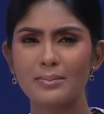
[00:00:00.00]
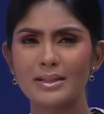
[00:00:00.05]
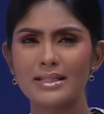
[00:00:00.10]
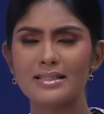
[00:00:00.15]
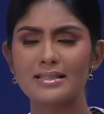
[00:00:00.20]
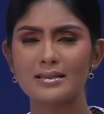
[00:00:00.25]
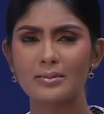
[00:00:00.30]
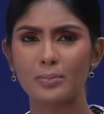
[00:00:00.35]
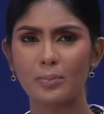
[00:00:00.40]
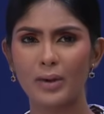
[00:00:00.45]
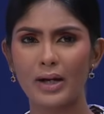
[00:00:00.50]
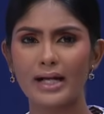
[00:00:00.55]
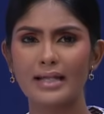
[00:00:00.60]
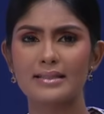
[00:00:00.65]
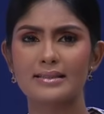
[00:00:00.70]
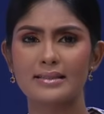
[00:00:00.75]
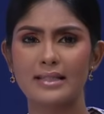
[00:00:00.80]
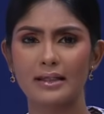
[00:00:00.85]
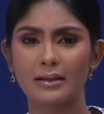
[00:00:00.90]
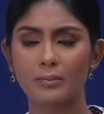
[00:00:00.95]
a bit
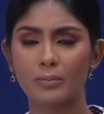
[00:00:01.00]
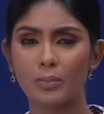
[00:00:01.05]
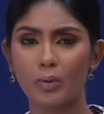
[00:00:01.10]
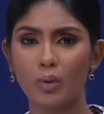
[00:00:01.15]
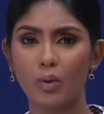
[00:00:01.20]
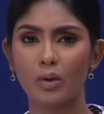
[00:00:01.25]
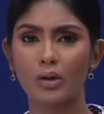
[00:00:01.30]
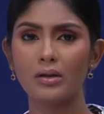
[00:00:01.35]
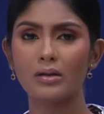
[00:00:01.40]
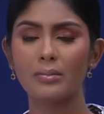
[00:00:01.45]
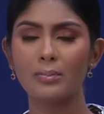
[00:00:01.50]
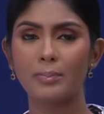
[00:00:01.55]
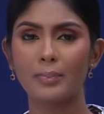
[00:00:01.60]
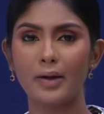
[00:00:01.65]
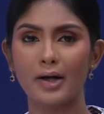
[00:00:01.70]
surprising, Paul,